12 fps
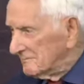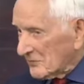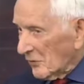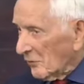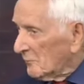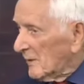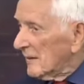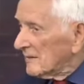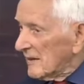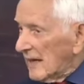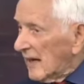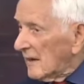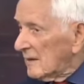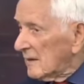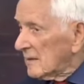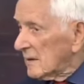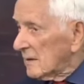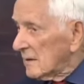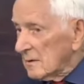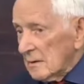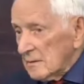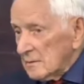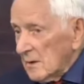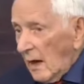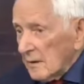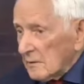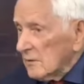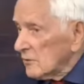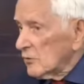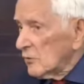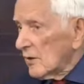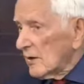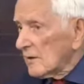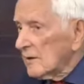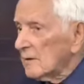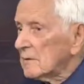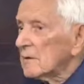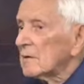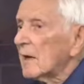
So being lean it's not going to do you any good